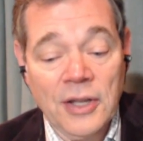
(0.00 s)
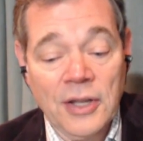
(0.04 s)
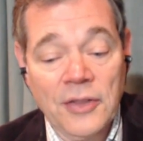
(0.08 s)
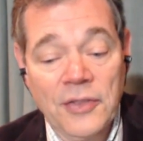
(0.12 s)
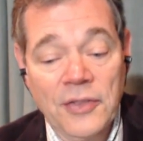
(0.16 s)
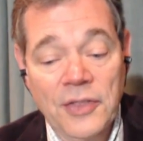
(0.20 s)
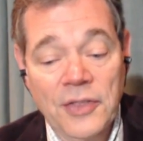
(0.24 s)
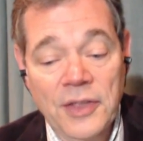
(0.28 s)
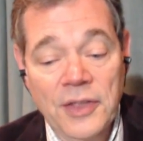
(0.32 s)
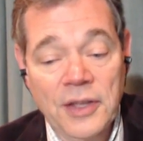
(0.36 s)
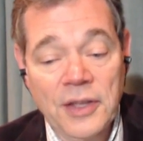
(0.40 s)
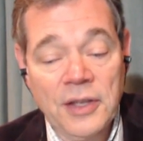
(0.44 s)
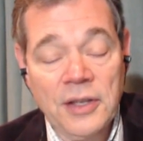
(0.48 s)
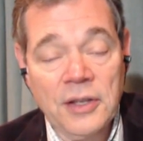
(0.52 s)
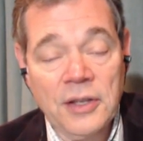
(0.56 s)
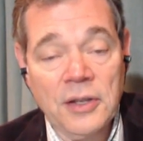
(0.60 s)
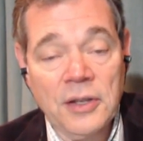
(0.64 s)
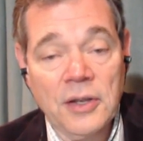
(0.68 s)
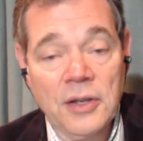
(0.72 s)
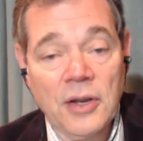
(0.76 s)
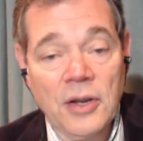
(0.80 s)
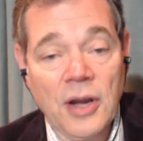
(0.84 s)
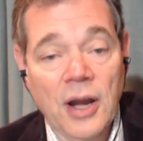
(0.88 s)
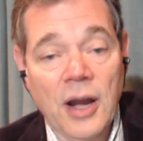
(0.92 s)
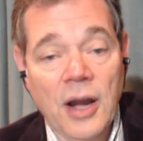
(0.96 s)

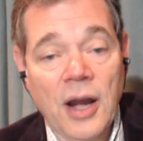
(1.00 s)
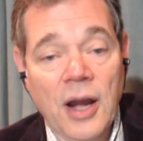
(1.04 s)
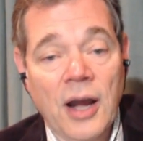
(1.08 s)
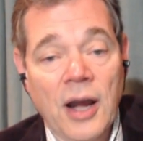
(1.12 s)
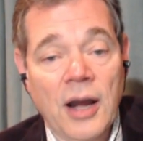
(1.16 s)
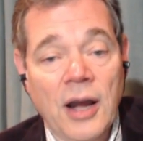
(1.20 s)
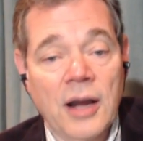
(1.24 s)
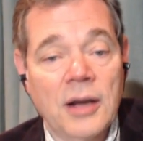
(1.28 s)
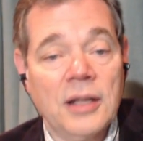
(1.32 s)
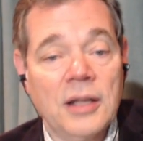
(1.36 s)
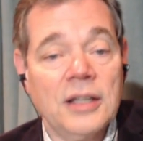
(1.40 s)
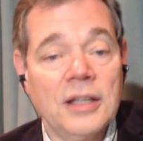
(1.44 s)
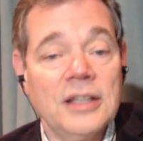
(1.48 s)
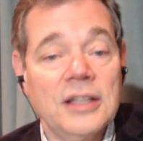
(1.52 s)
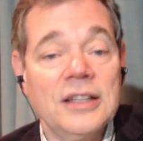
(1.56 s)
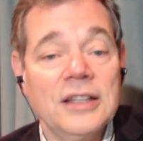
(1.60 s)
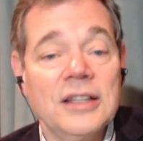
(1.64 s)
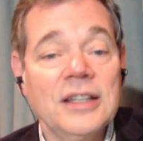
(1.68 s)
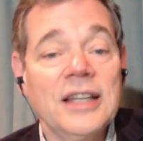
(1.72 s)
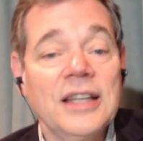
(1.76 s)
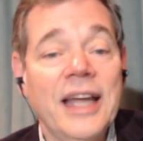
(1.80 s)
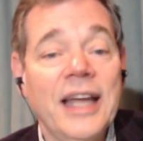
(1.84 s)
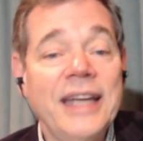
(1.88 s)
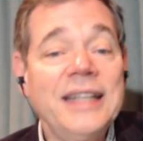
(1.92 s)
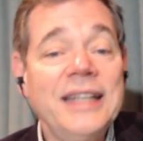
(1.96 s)
the
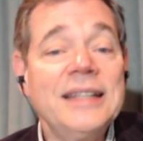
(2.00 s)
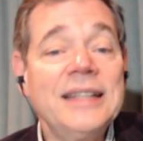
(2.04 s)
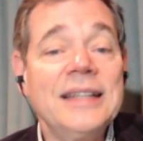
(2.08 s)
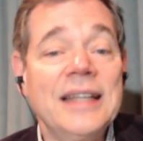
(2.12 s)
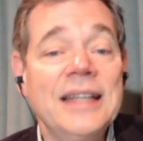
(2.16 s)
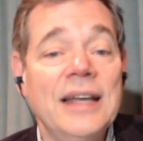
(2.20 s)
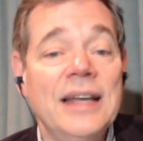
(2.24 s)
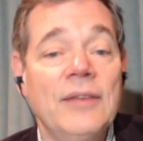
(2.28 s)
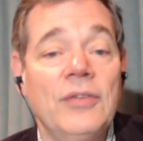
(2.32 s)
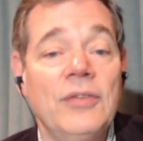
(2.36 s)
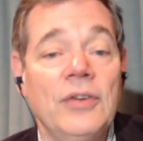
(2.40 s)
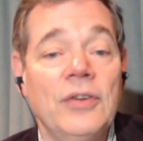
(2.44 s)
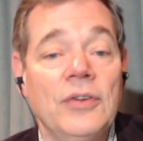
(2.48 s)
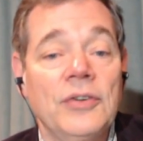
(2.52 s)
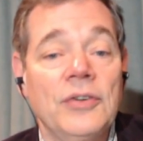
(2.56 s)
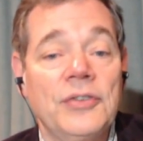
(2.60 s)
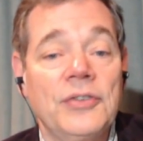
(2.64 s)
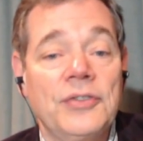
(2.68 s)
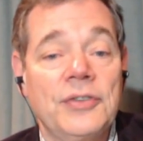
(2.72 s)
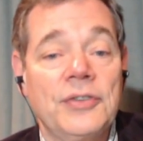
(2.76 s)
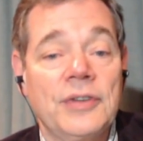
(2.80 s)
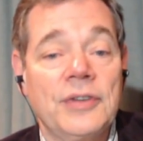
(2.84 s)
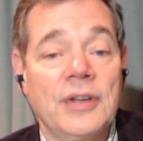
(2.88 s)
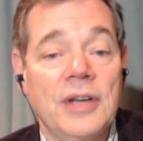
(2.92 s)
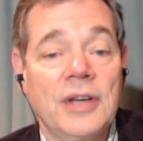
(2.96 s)
light
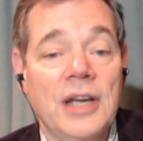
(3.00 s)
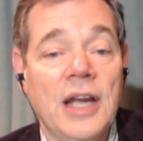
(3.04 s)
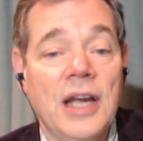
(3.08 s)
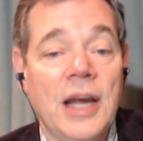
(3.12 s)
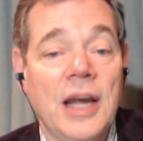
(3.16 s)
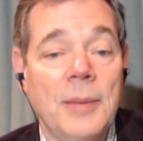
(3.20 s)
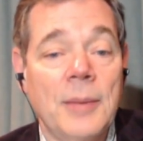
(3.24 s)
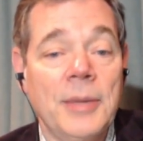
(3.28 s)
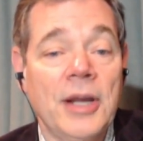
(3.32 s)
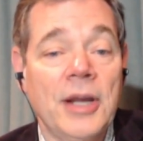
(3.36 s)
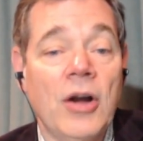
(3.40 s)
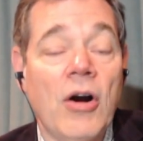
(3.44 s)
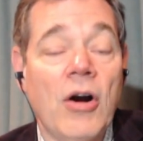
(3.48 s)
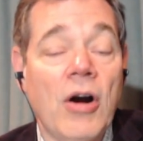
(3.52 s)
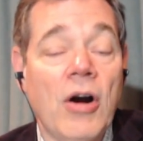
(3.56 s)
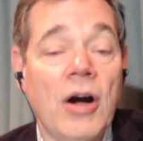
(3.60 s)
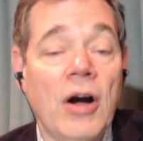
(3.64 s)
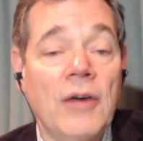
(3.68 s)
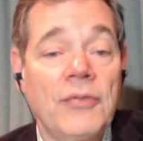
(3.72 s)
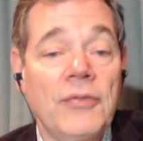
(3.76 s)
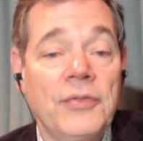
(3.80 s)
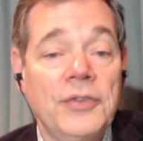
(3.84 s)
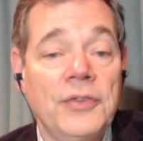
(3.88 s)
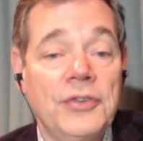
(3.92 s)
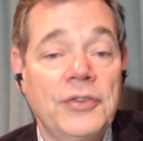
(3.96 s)
levels coming
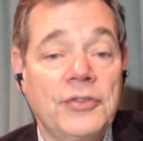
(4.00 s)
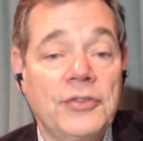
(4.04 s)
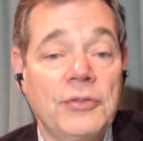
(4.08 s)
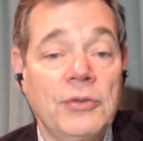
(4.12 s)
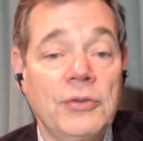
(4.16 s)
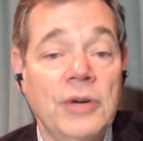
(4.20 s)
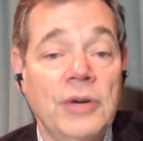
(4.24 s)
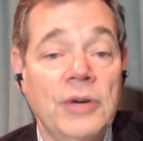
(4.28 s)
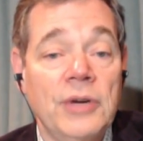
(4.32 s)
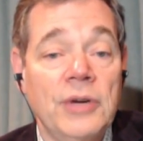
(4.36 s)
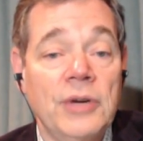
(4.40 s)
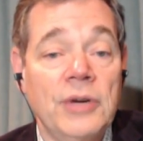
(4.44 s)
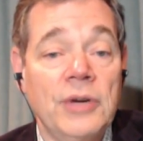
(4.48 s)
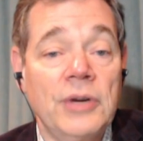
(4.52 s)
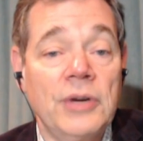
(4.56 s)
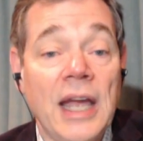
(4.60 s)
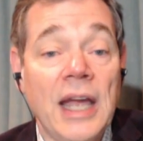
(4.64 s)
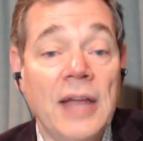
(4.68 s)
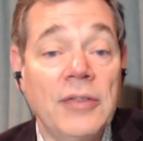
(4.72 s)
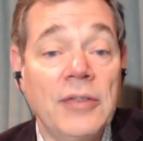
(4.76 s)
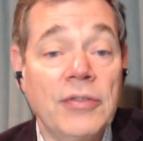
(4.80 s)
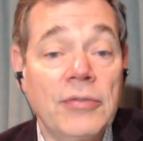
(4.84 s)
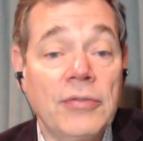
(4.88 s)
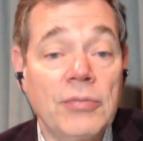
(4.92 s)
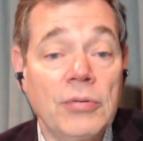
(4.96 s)
off the screen
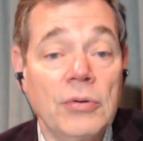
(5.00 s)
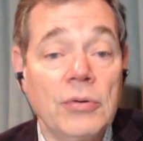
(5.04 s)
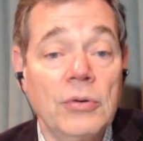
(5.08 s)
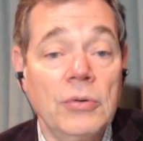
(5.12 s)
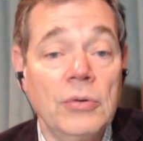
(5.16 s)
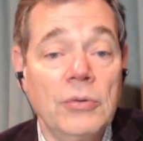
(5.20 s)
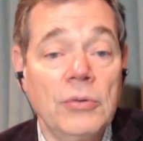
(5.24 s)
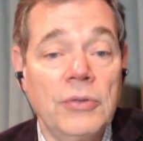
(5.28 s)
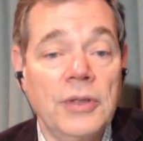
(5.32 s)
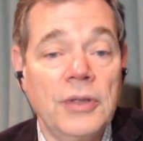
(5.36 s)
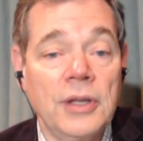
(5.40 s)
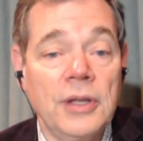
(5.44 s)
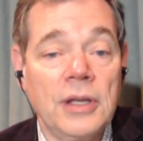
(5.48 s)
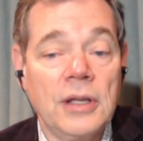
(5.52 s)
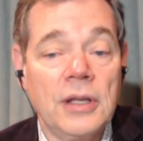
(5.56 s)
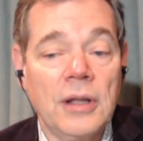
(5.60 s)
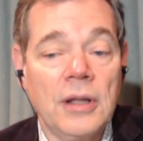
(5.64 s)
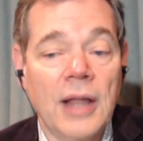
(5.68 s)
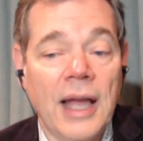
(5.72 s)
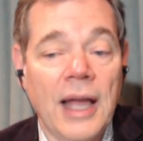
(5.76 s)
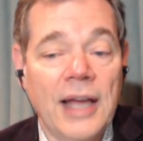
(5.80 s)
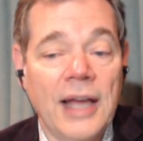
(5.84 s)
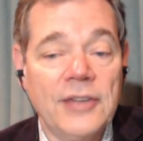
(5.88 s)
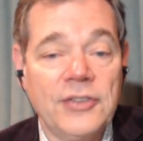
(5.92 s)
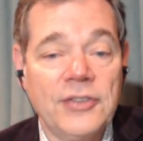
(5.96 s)
and through the
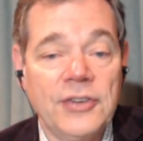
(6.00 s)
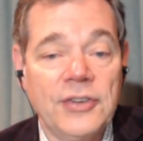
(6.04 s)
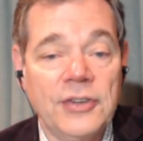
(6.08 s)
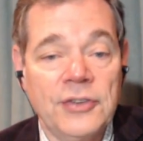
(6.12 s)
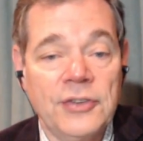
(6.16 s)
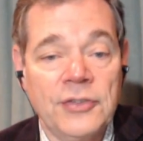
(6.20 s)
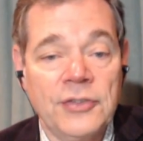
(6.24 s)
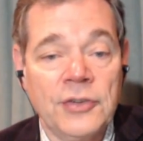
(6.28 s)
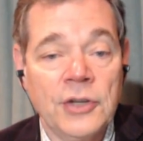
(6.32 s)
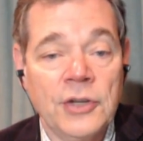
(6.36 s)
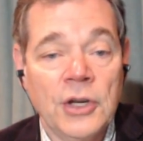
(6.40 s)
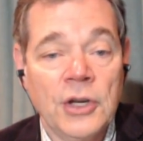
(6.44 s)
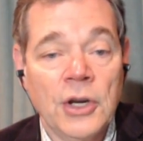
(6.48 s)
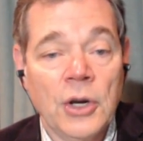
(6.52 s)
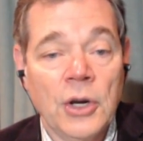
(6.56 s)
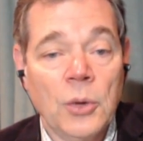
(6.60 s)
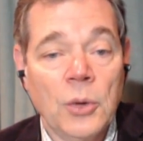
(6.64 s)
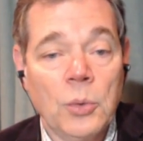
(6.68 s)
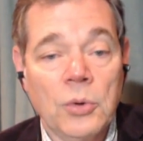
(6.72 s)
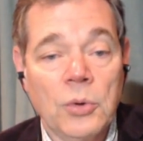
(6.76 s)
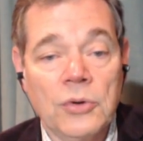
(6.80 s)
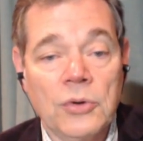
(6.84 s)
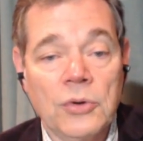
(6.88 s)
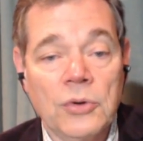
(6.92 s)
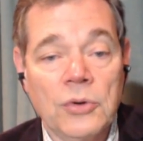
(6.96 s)
glasses
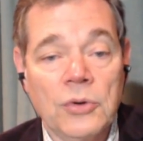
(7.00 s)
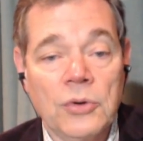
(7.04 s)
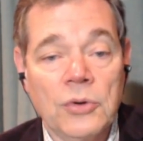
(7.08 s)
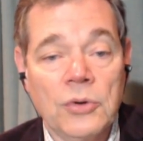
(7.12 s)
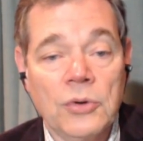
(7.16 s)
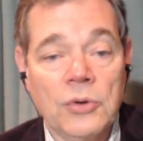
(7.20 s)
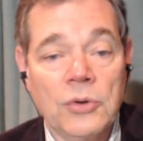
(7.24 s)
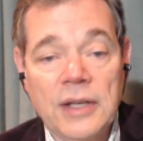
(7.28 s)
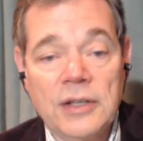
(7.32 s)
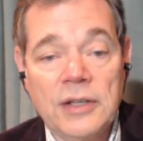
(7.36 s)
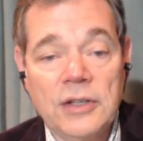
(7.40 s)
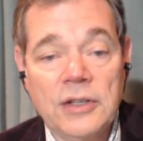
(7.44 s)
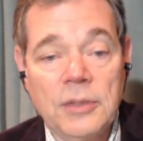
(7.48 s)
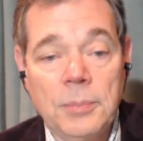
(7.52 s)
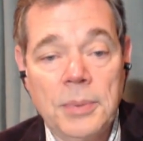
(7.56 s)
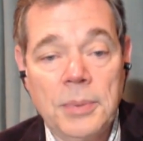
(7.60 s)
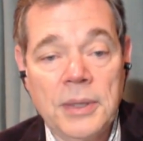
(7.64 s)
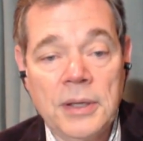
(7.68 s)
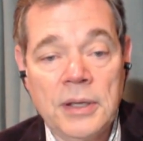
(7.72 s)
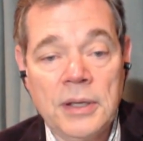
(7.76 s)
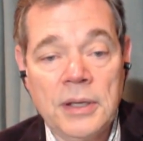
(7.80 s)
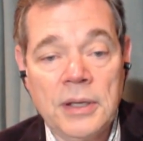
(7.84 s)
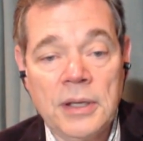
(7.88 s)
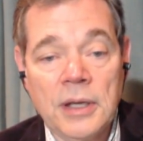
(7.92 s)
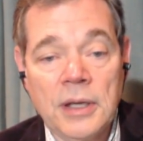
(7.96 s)
were said to
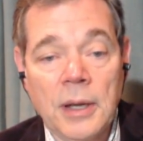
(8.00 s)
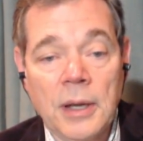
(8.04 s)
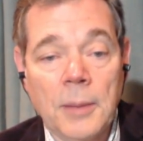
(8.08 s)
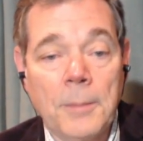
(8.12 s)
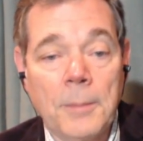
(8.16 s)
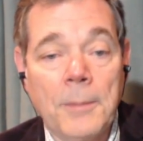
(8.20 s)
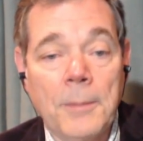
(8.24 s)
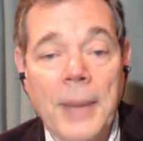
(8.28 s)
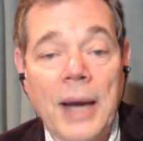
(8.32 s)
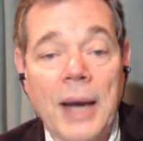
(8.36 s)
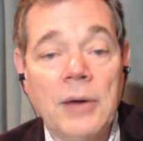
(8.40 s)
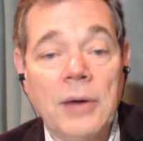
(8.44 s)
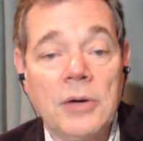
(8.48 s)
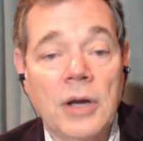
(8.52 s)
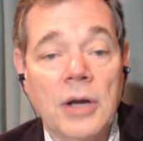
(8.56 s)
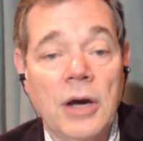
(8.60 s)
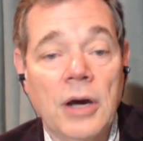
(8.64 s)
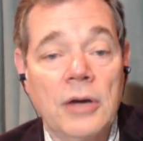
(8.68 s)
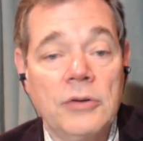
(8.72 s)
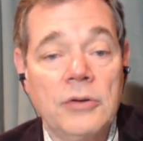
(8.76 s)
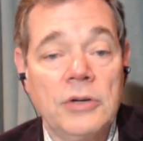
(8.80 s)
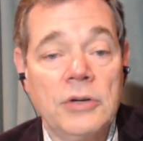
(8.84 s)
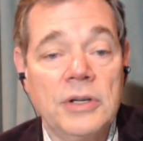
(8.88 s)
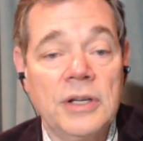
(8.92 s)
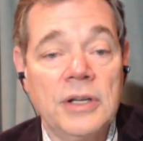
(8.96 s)
be about
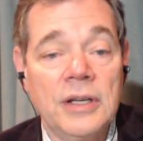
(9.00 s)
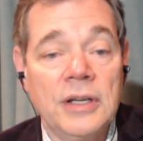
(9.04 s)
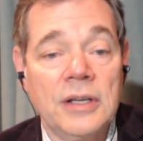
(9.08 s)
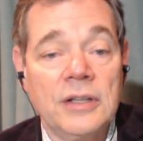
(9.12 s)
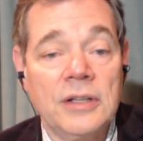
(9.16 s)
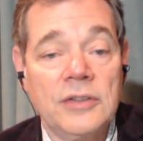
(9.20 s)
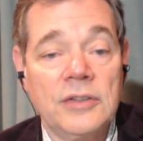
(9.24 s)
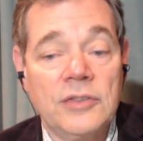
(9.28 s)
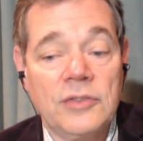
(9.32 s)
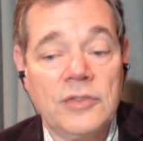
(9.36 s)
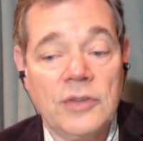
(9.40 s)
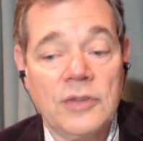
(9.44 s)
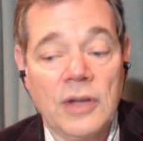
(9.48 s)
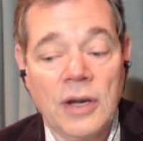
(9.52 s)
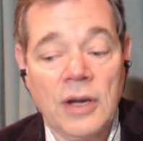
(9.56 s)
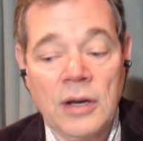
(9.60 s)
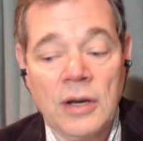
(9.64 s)
100 nits,